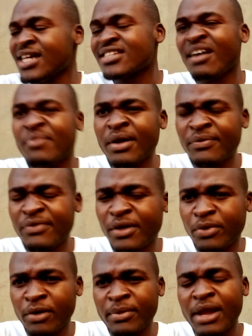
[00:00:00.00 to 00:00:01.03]
Sometimes the
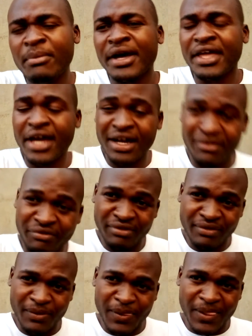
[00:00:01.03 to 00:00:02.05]
problem I have
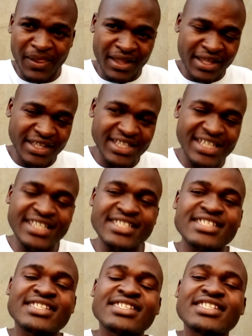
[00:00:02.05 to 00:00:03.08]

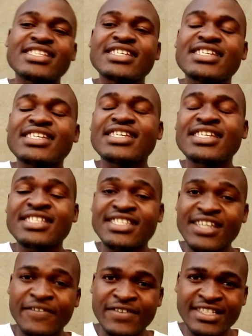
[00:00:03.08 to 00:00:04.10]
is
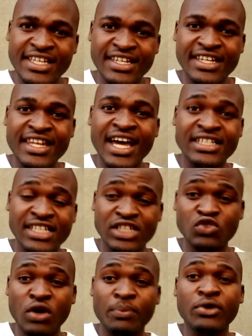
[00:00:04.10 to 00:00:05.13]
insufficient data
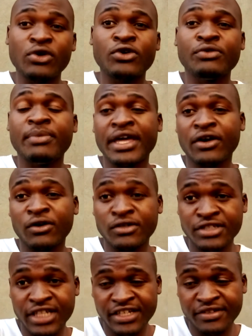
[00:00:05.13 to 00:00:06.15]
to upload my
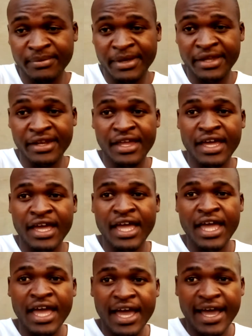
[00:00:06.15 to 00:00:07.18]
content, man.
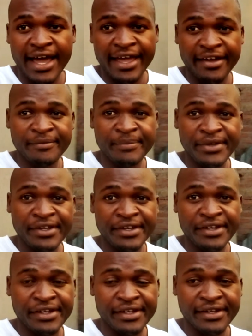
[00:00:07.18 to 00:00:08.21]
I have been